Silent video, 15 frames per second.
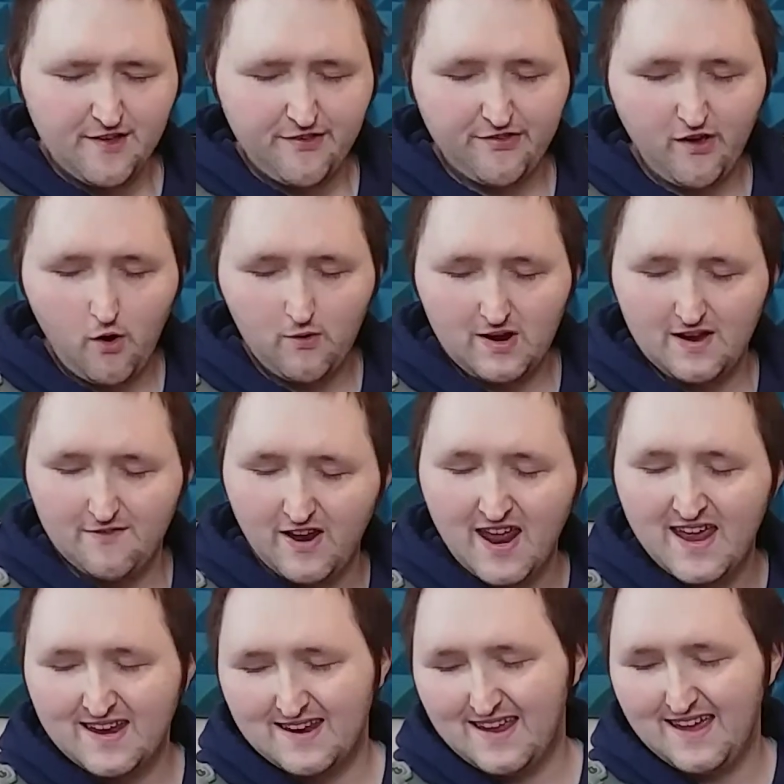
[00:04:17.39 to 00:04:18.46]
So even
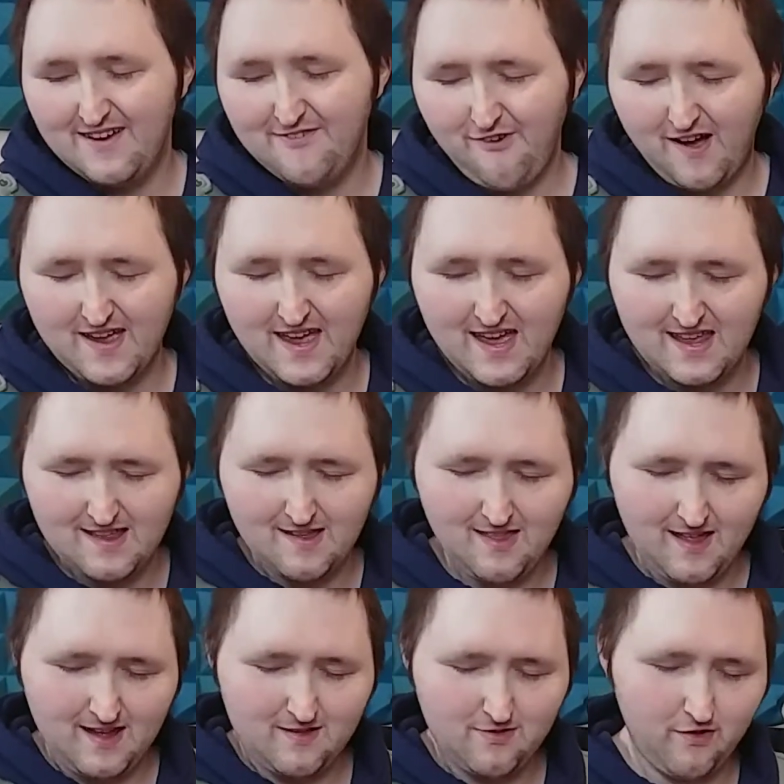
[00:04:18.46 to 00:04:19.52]
if I hit
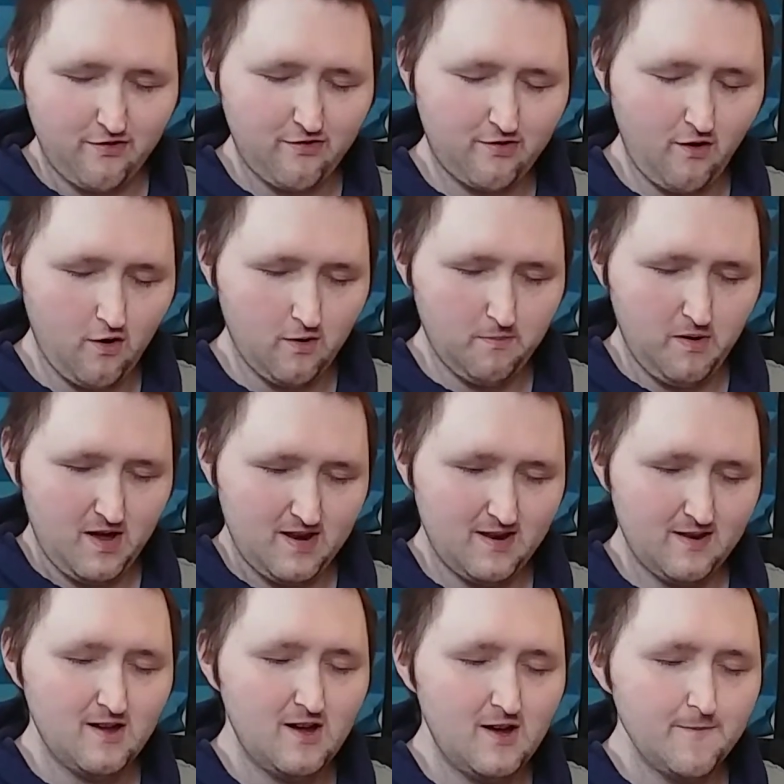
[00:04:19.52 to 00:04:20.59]
the start
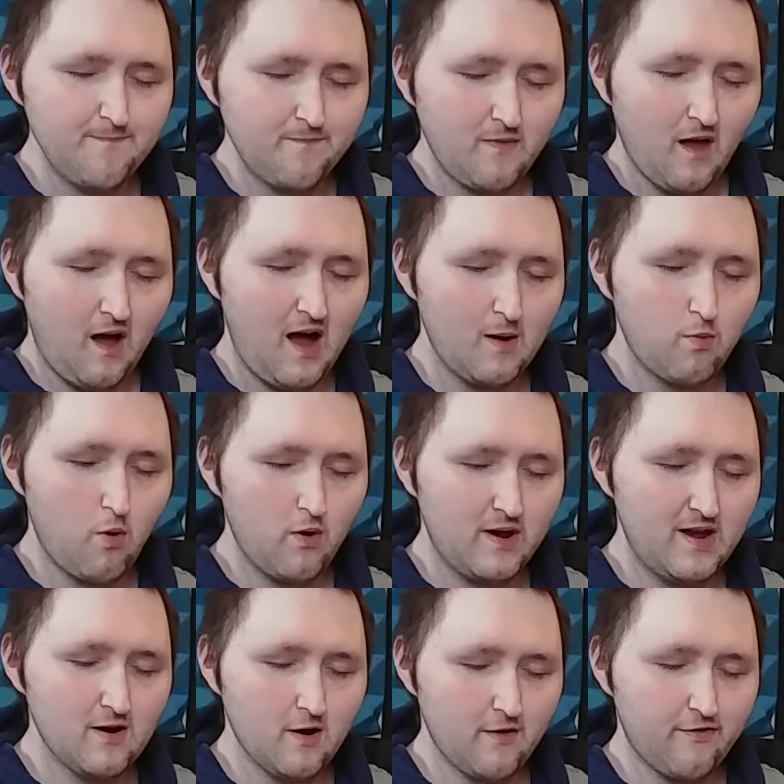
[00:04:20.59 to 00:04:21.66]
button, I
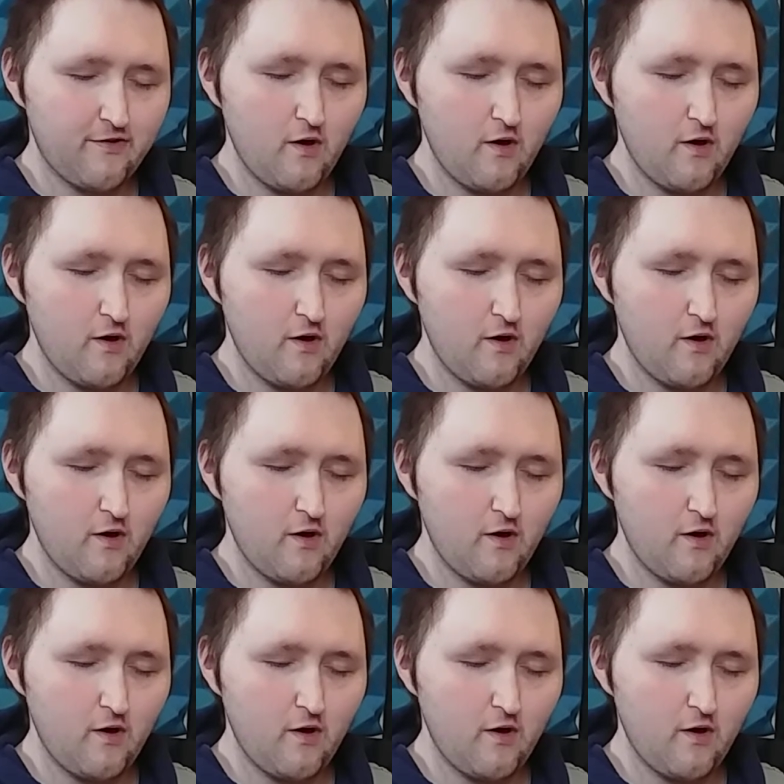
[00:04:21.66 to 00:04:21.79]
won't hear it.